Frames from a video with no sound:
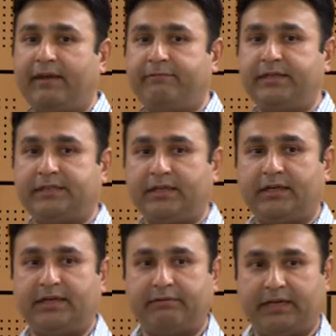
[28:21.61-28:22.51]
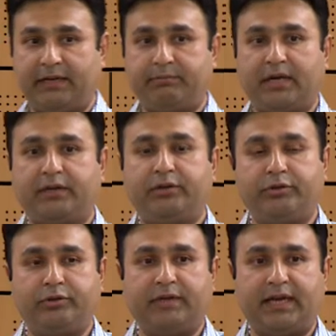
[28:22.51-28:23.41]
Every single day, while I'm talking
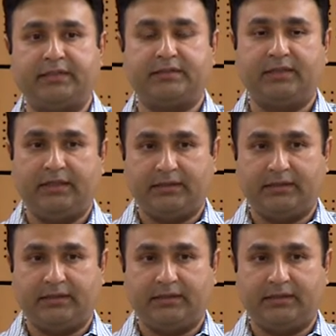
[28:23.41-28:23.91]
to you guys,